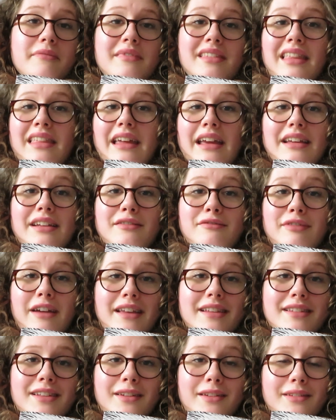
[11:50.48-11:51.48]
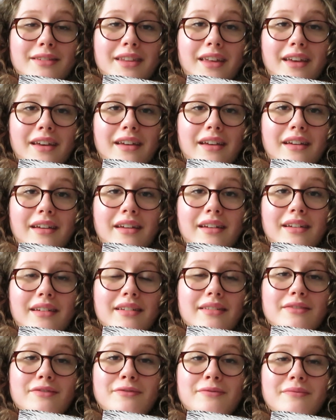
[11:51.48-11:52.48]
like rescues
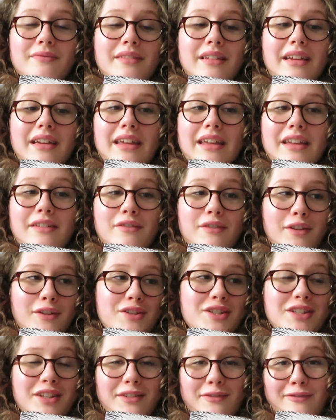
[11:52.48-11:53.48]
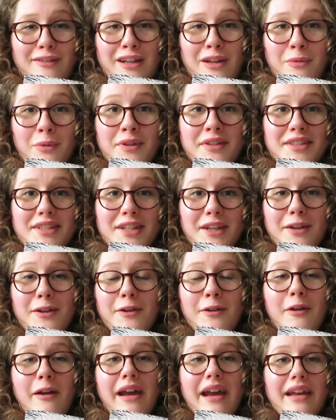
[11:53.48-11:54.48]
her even though she doesn't really want
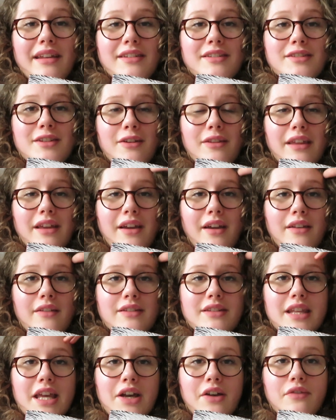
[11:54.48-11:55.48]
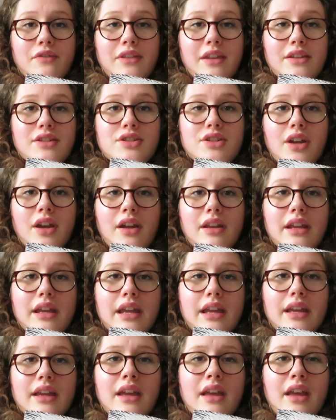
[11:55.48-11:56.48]
to, and so they kind of set off this
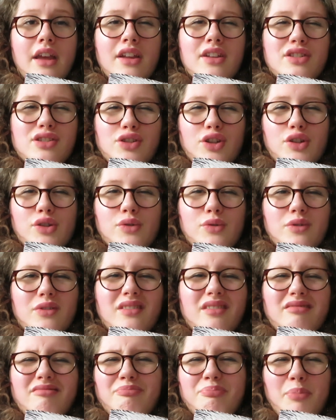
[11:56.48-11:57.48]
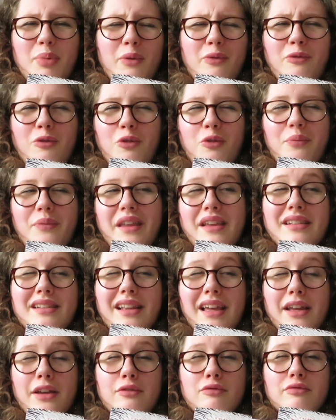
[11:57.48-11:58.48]
journey to perform this
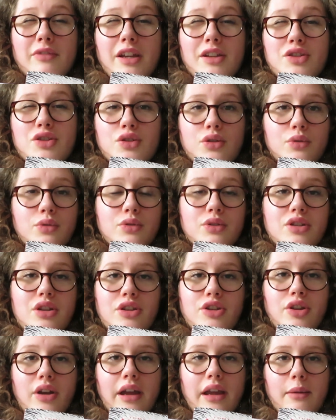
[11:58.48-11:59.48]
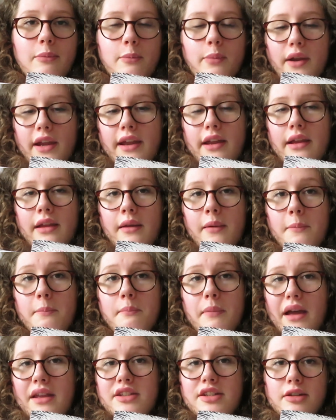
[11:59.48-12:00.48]
like ritual to try and bring
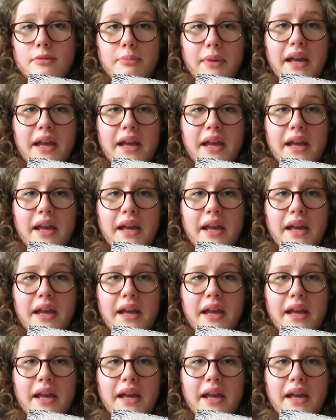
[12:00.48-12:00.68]
magic